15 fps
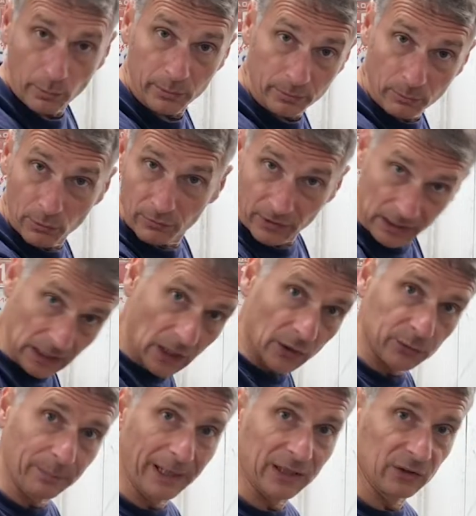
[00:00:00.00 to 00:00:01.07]
we've moved the
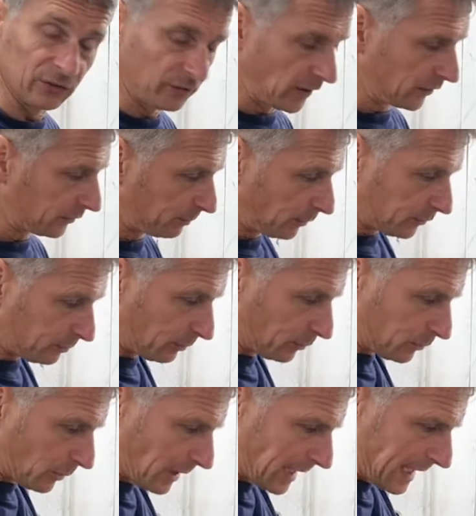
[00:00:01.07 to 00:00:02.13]
glass back as far as
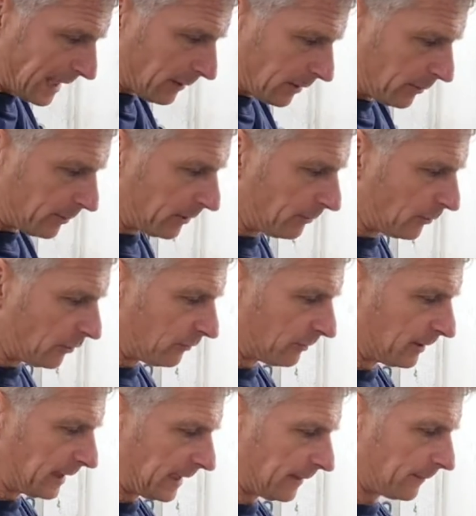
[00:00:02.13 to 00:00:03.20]
possible to allow a little bit of
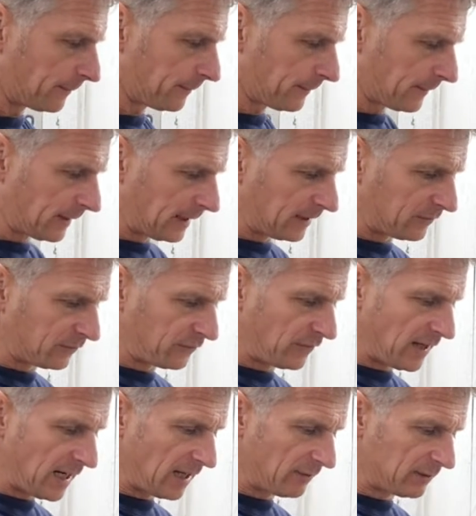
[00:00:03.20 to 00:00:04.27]
movement. Now, it's
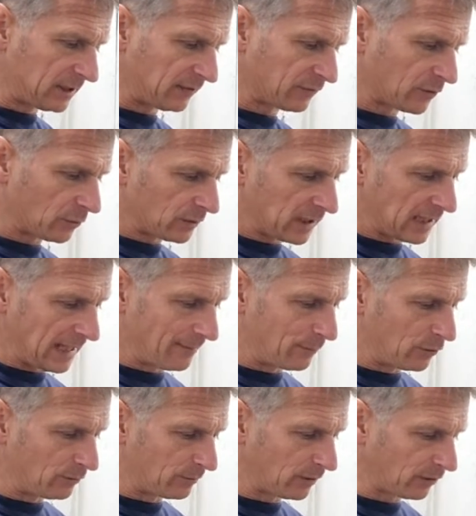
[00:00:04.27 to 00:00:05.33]
very difficult to get that
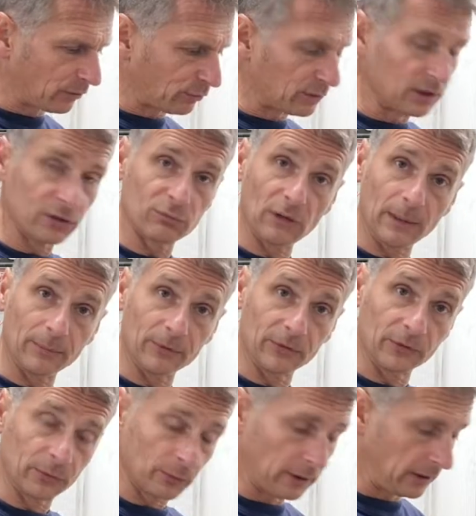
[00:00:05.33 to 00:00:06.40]
movement through these
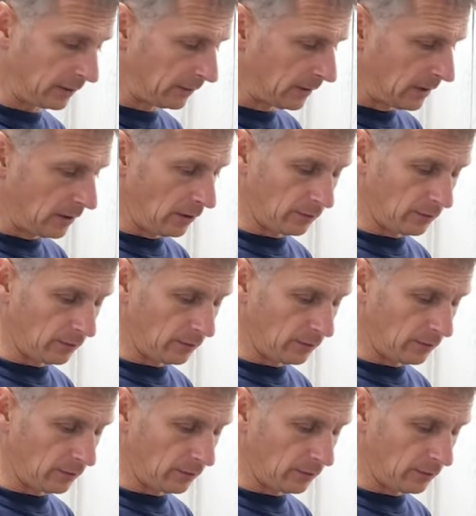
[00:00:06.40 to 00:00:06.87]
rubbers as well.